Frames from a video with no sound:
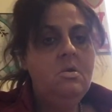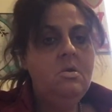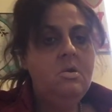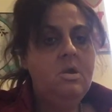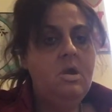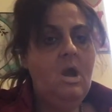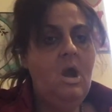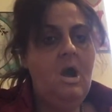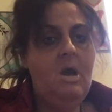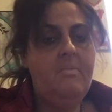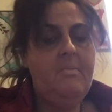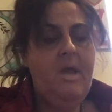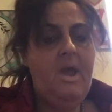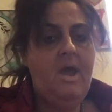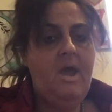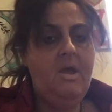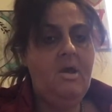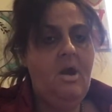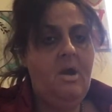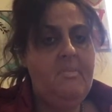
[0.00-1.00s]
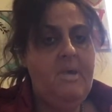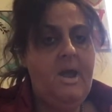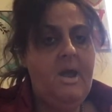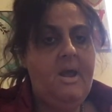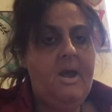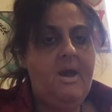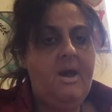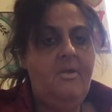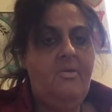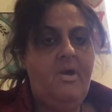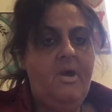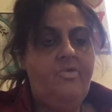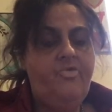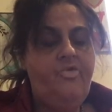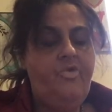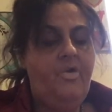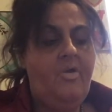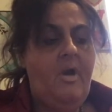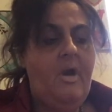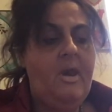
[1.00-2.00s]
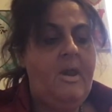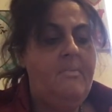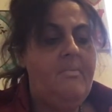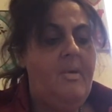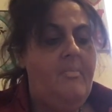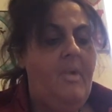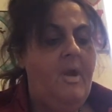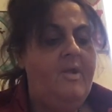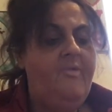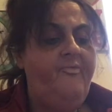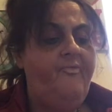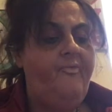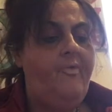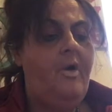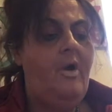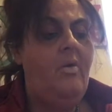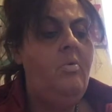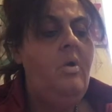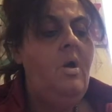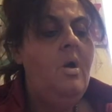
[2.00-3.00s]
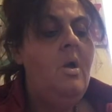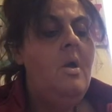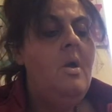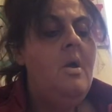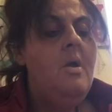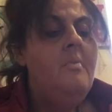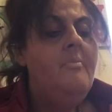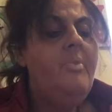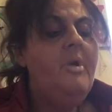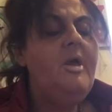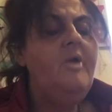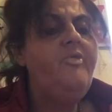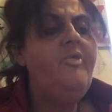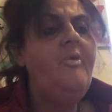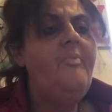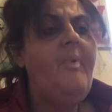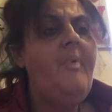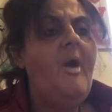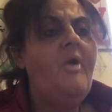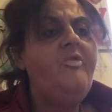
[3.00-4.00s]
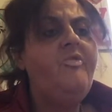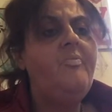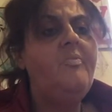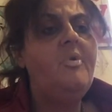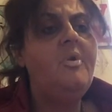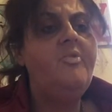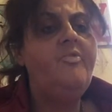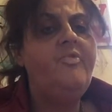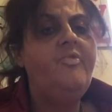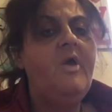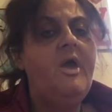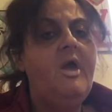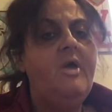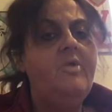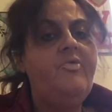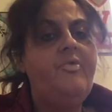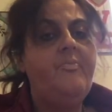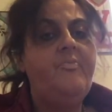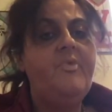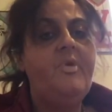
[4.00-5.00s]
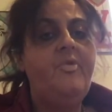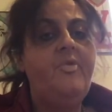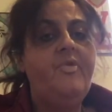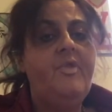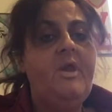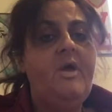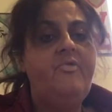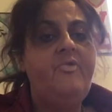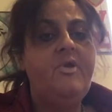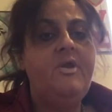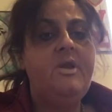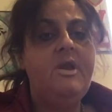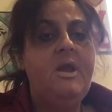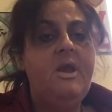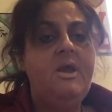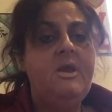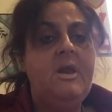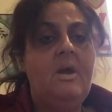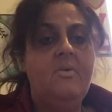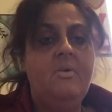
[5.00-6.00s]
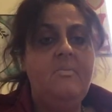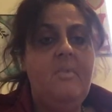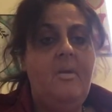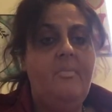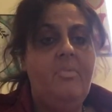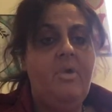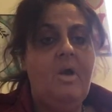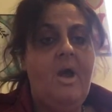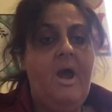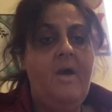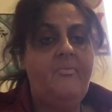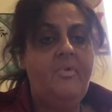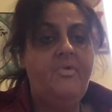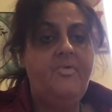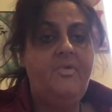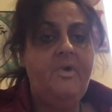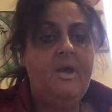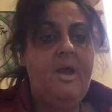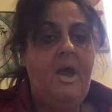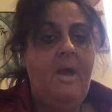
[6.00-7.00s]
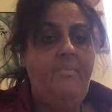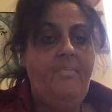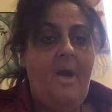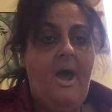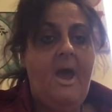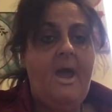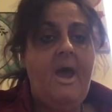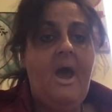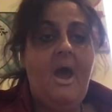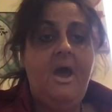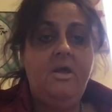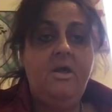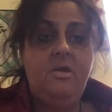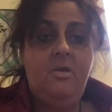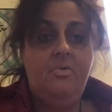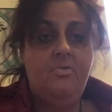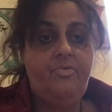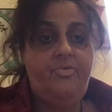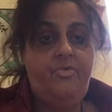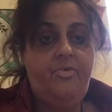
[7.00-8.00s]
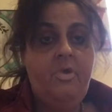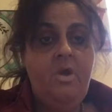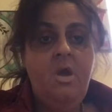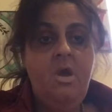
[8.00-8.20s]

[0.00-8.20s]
you know what I mean? You know what I mean? I gotta like chill out on my money flow. But I did buy some good things, some things that I did need. Now remember, everything I buy, I use.